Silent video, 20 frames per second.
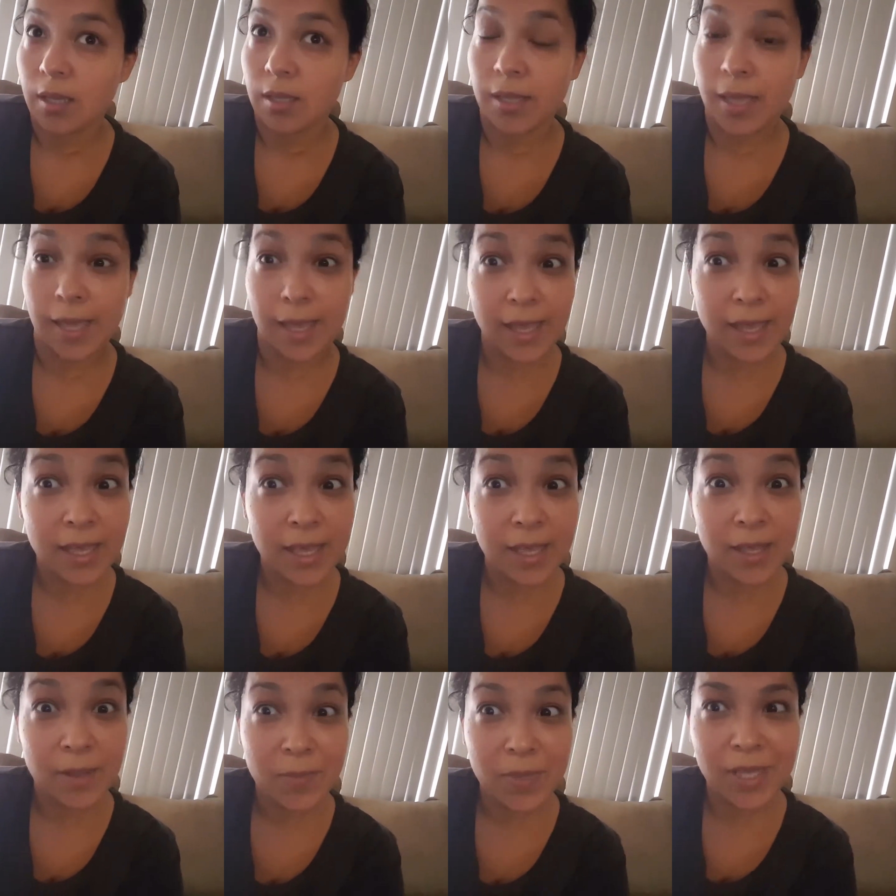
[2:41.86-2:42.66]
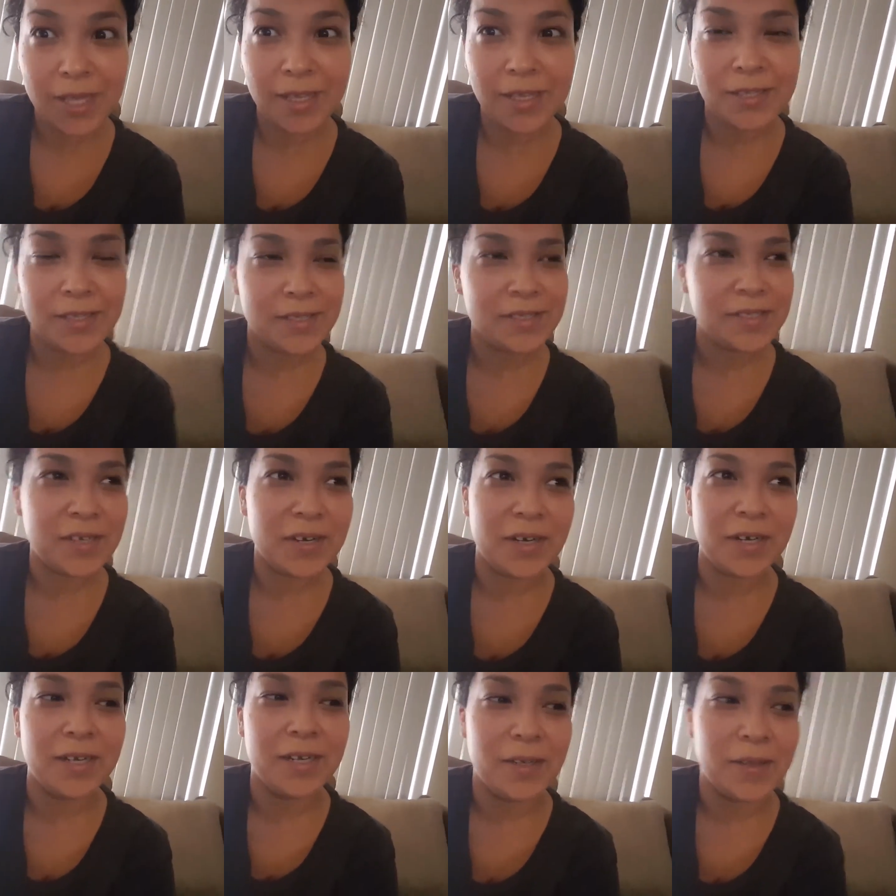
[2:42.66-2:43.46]
the ham.
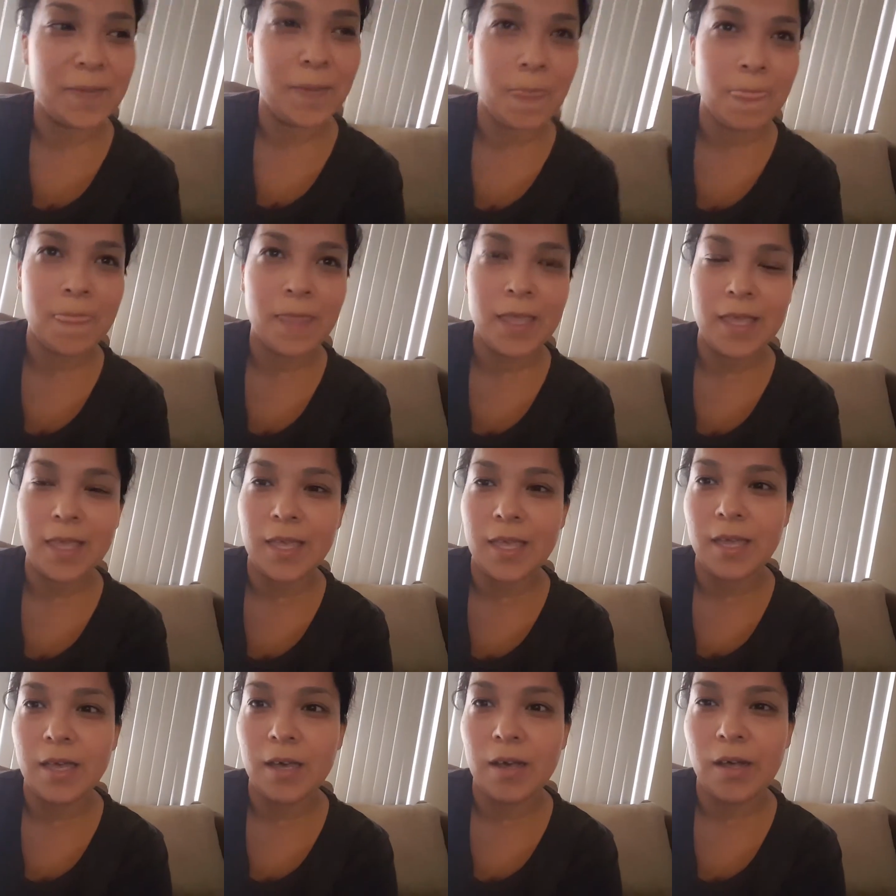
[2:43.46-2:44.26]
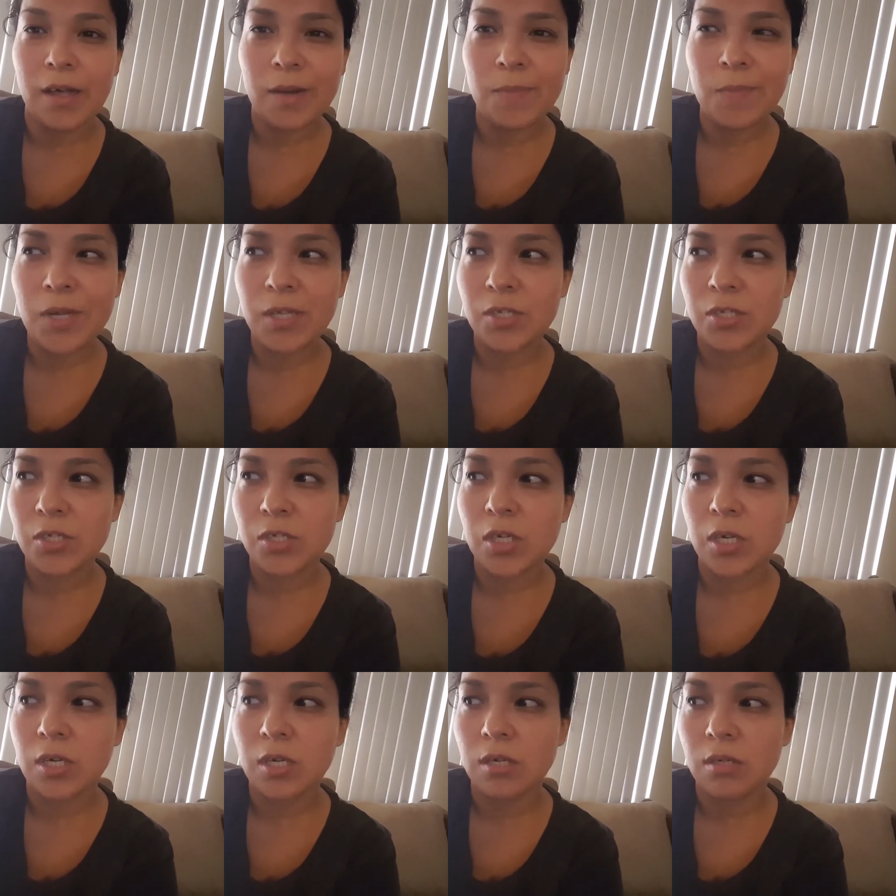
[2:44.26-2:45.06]
Sorry. I'm not too
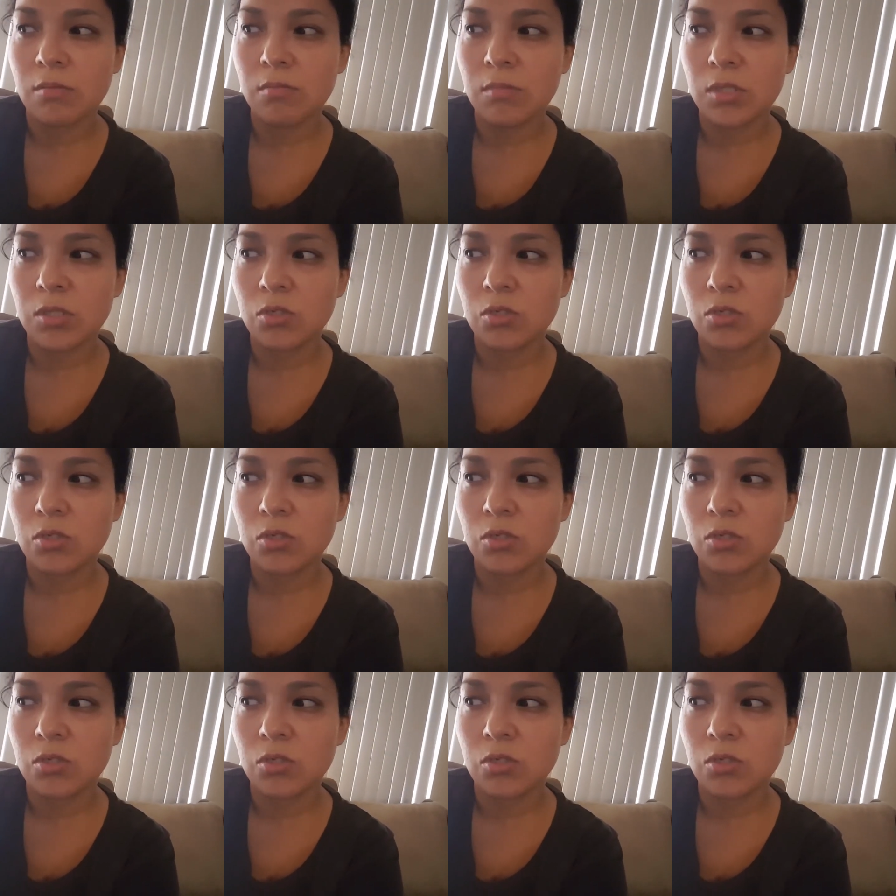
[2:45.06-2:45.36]
sure.